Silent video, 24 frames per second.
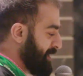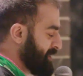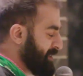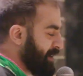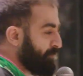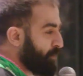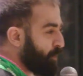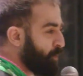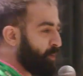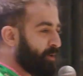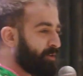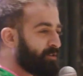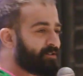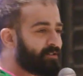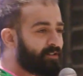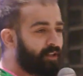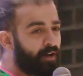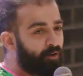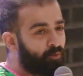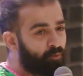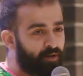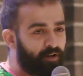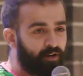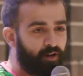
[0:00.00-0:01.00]
I just have the worst
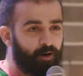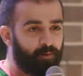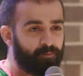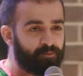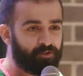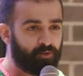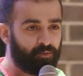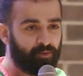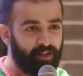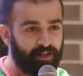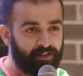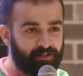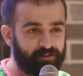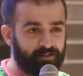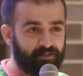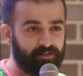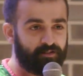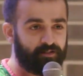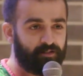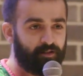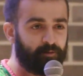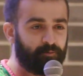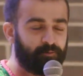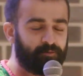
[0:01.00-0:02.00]
luck when it comes to
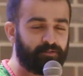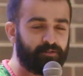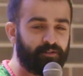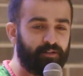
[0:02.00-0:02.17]
relationships.